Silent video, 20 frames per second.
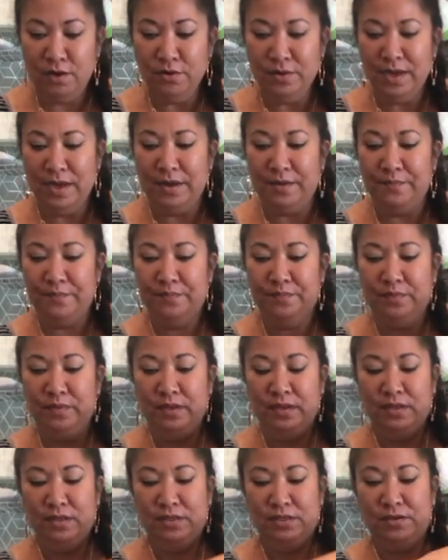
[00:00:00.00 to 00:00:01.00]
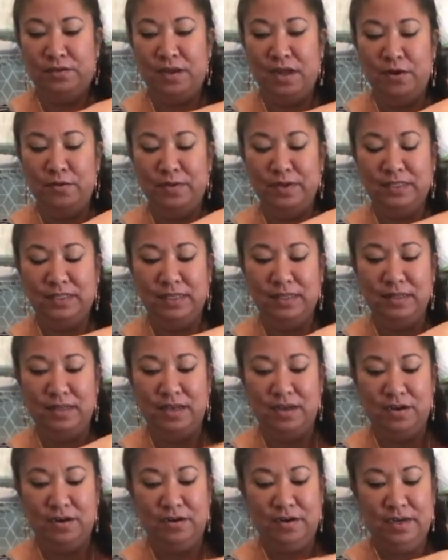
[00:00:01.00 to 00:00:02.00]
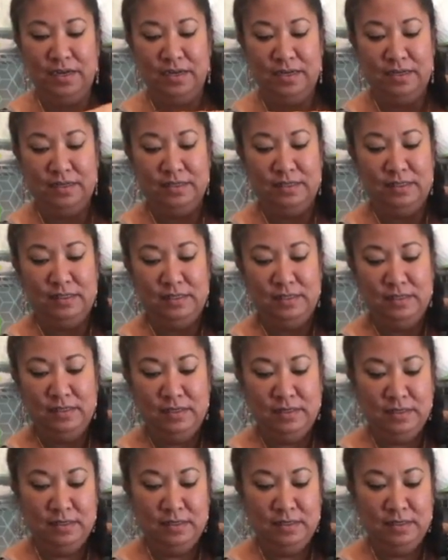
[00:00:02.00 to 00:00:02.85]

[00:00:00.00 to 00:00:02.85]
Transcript: Okay, so now what's in there is